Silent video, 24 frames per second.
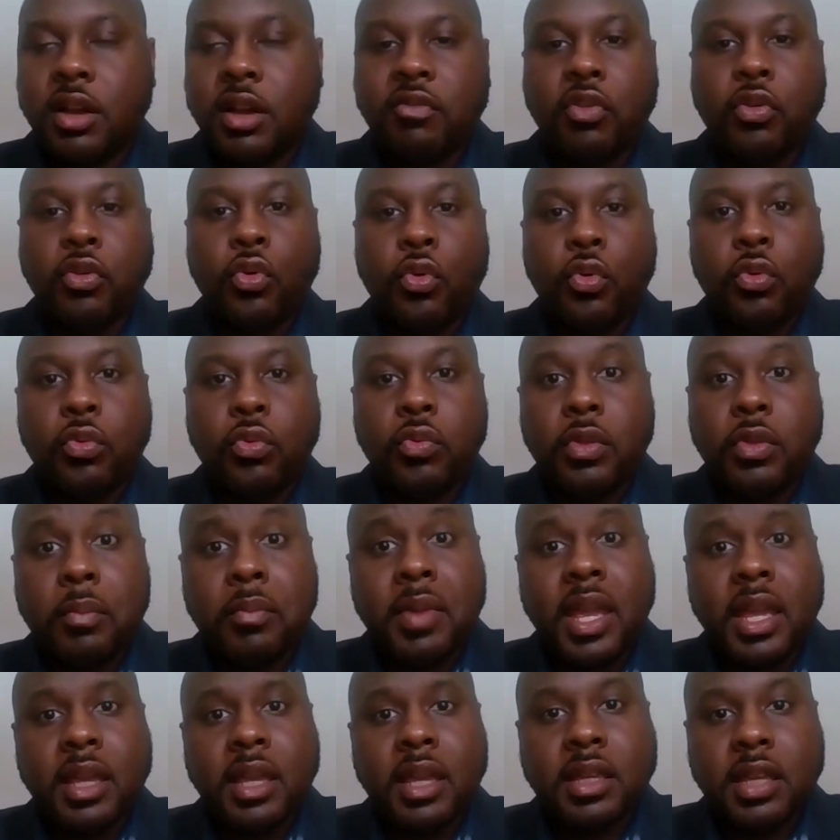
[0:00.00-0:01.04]
of who the
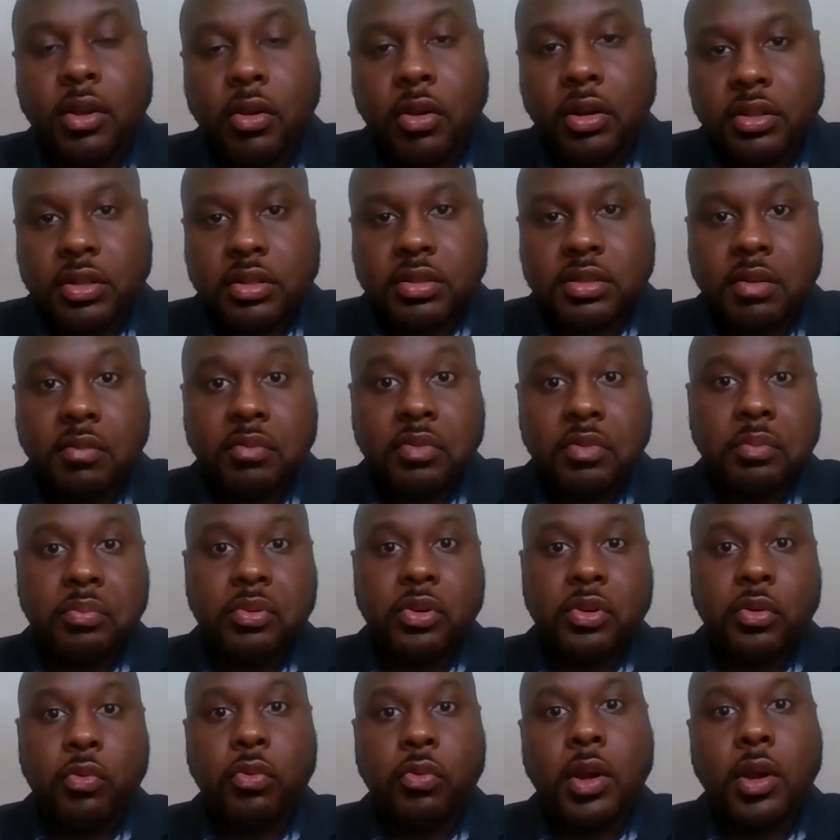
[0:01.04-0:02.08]
main characters of the
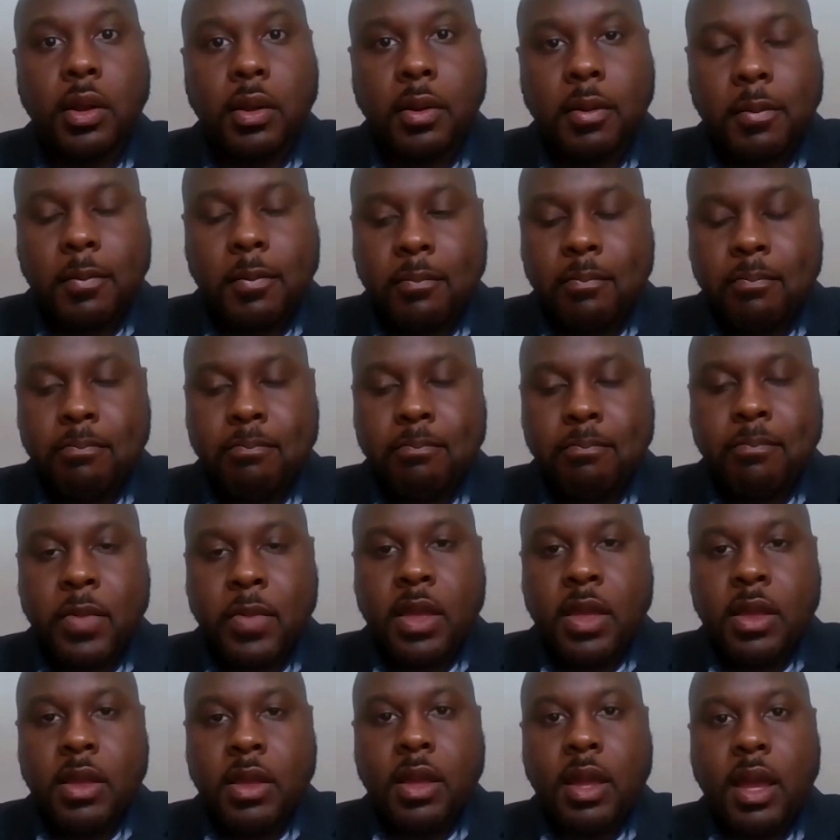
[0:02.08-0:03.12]
book were.
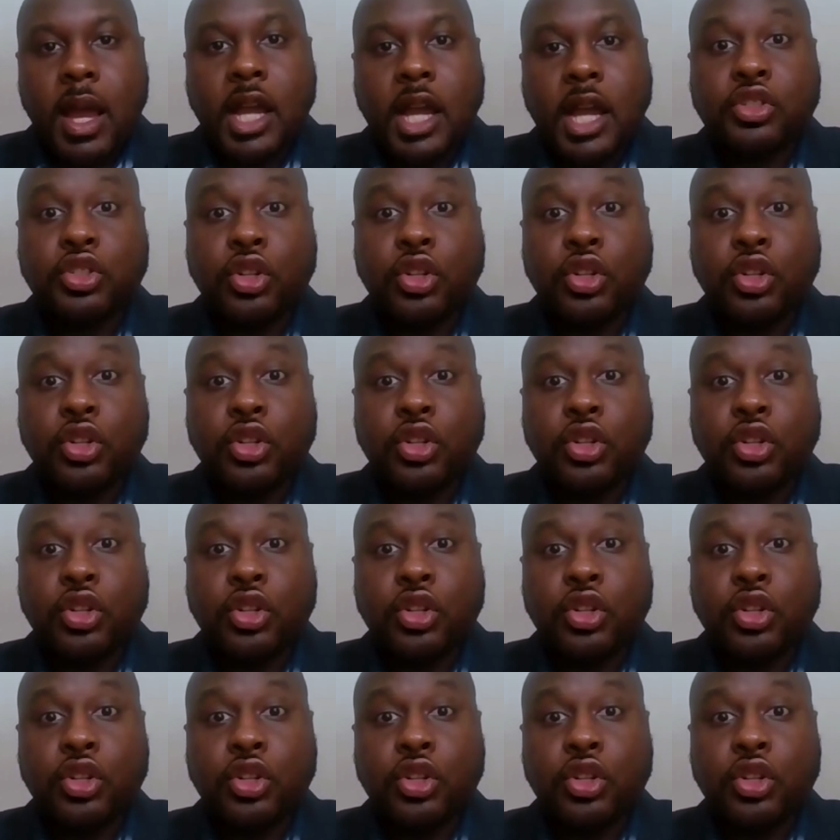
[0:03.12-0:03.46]
I